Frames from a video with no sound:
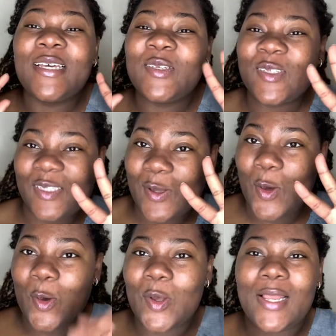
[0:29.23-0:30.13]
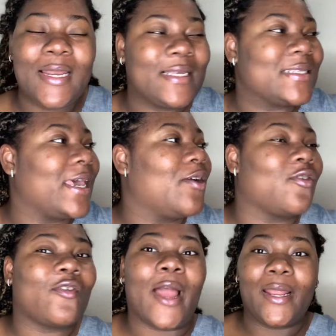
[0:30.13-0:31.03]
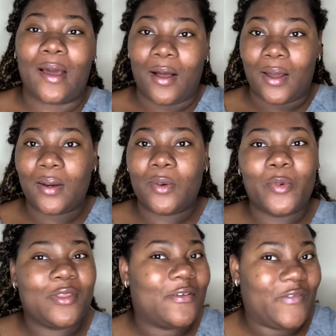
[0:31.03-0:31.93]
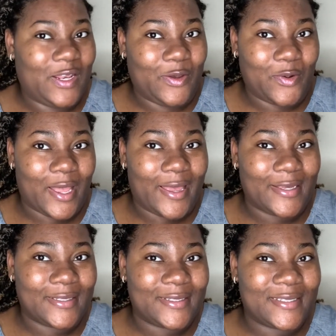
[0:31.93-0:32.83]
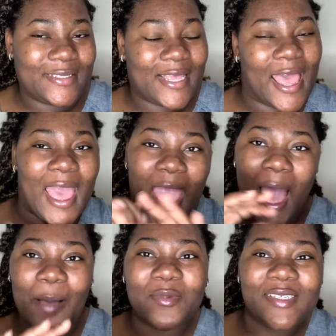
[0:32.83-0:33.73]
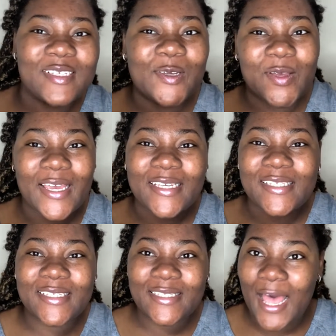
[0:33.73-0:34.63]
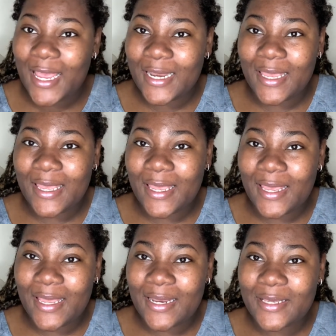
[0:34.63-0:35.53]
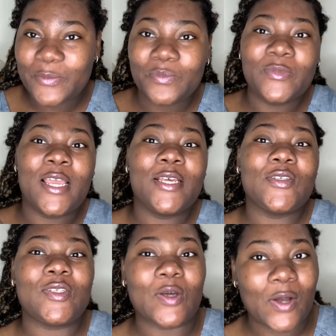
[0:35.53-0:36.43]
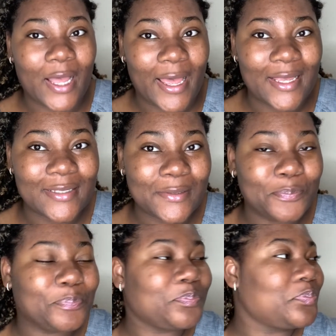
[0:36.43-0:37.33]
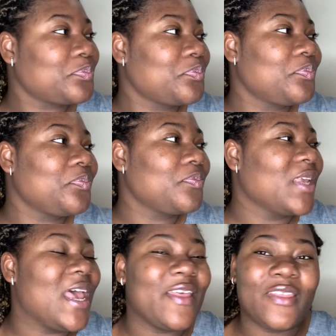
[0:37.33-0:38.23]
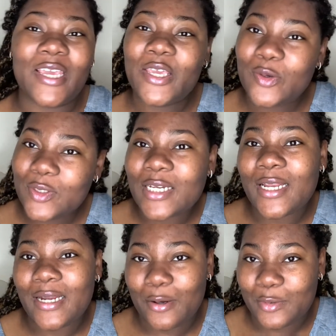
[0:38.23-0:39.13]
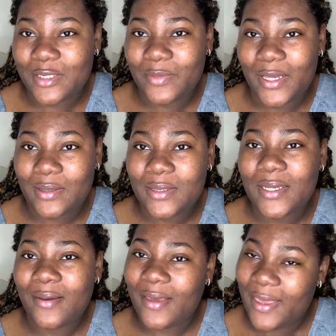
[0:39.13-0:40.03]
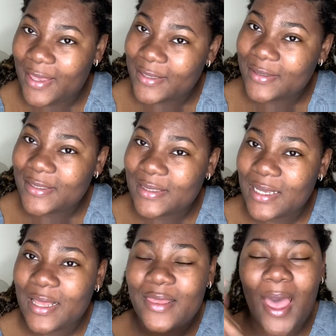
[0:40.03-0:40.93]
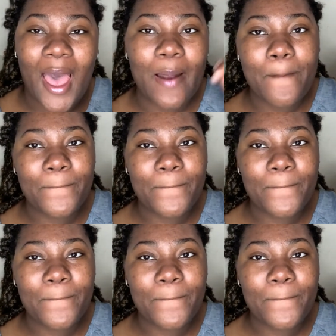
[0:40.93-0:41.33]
So let's get right on with the video, guys. I'm so excited. So guys, the huge announcement is that,